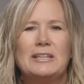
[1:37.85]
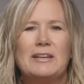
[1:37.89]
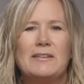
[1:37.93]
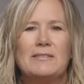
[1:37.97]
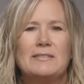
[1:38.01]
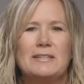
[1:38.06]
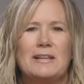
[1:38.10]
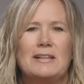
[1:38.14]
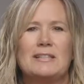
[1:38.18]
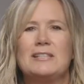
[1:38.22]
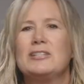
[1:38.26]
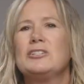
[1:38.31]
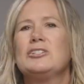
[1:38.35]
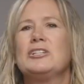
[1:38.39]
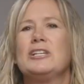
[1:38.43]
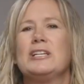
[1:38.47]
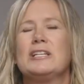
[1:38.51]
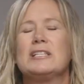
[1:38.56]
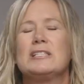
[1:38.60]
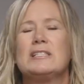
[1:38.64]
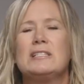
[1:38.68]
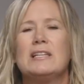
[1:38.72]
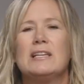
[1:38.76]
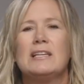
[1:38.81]
gives us a
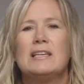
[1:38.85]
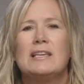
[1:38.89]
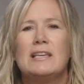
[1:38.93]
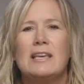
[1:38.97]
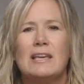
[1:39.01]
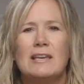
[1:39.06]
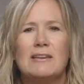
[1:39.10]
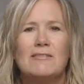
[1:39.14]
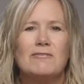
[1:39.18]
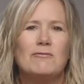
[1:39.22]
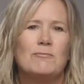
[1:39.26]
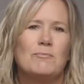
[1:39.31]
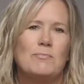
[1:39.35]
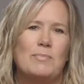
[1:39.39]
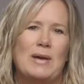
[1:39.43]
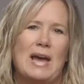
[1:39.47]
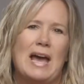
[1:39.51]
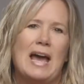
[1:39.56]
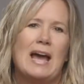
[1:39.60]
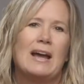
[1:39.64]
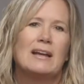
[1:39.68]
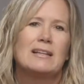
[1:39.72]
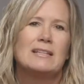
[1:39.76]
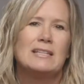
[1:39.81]
chance to give
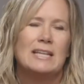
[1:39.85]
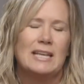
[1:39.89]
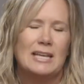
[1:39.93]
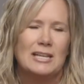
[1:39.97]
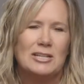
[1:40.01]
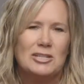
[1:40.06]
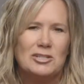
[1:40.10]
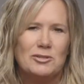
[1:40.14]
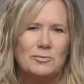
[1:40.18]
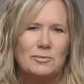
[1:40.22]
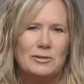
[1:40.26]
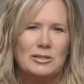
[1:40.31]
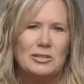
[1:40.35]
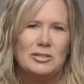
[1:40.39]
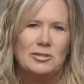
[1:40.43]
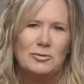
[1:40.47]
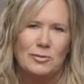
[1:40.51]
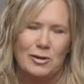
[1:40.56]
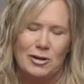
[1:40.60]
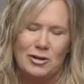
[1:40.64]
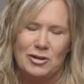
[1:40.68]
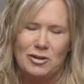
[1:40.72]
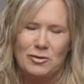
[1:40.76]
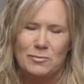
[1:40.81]
back tangibly to
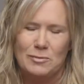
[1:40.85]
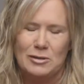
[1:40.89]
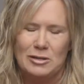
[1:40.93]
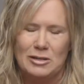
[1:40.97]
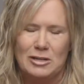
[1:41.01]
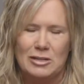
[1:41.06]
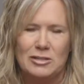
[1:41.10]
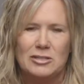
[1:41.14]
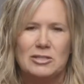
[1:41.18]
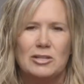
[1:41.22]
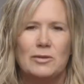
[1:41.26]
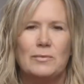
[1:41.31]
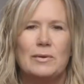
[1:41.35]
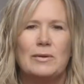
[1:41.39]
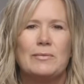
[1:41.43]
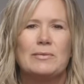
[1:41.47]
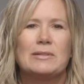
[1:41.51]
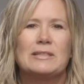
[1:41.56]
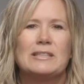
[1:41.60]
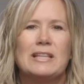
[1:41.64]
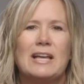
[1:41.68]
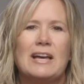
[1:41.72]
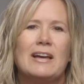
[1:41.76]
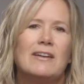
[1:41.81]
our community. So we
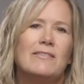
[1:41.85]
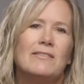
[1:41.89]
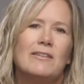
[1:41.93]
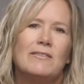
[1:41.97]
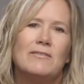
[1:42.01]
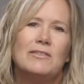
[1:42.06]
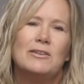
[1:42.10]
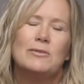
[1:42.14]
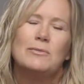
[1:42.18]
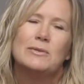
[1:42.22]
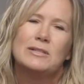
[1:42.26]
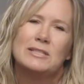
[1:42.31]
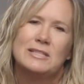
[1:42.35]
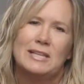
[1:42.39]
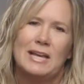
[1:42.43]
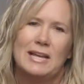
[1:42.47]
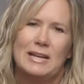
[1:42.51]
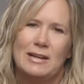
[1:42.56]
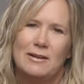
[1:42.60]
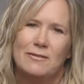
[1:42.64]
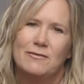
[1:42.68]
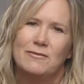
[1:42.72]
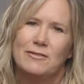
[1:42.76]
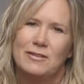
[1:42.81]
would love if you would
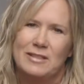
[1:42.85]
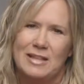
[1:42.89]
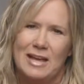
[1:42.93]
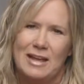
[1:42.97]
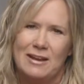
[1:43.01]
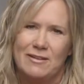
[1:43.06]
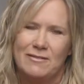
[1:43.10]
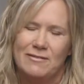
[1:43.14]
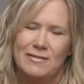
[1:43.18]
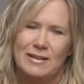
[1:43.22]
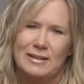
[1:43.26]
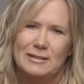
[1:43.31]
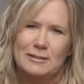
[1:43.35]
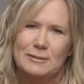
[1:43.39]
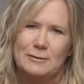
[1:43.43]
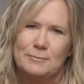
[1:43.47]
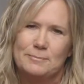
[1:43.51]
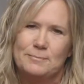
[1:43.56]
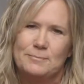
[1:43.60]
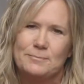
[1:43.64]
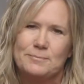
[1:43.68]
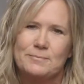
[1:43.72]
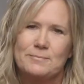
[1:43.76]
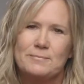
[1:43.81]
sign up for that event.
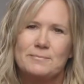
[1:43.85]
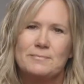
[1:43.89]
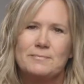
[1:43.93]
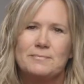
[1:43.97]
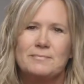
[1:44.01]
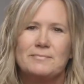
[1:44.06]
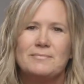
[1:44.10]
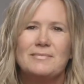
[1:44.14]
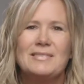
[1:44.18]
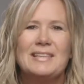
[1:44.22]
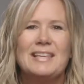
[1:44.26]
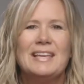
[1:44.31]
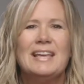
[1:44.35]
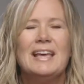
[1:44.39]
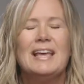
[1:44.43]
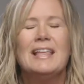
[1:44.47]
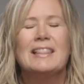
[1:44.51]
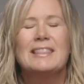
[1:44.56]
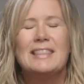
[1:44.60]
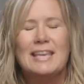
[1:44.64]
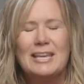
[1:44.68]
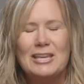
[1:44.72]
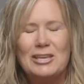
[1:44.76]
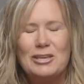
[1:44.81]

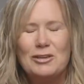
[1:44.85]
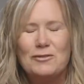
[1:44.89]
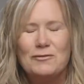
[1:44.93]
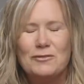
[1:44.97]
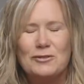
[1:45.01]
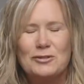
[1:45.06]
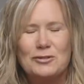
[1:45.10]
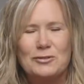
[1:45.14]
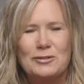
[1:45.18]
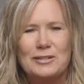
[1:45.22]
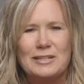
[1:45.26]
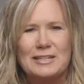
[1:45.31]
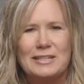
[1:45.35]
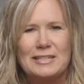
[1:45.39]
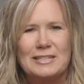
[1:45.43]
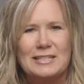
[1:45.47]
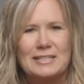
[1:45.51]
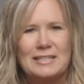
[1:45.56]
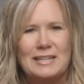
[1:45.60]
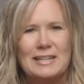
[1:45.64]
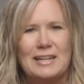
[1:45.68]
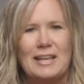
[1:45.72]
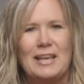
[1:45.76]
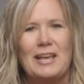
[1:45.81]
Thank you for joining us
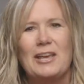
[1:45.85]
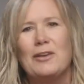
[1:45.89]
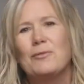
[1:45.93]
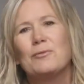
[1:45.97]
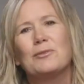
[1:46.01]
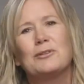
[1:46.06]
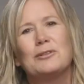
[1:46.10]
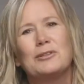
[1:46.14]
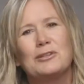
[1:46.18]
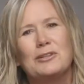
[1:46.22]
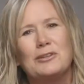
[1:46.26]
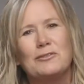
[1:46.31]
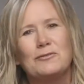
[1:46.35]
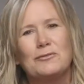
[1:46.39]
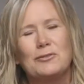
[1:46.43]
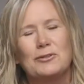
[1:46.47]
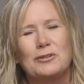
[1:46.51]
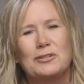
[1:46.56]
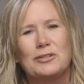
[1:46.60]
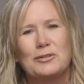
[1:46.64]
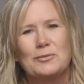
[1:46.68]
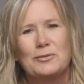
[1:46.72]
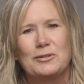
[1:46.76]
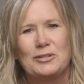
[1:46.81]
today. We're looking
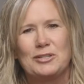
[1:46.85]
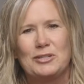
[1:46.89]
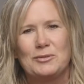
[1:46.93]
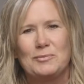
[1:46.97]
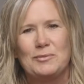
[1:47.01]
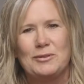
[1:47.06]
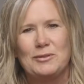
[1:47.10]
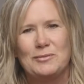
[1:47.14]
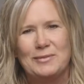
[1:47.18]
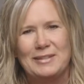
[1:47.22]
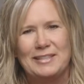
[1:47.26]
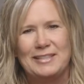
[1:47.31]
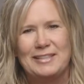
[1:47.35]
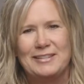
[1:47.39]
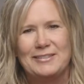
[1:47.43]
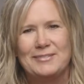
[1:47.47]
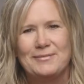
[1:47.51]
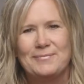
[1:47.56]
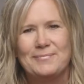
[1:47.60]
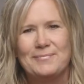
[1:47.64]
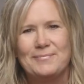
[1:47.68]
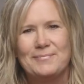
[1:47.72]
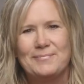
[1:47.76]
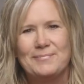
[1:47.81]
forward to worshiping with you.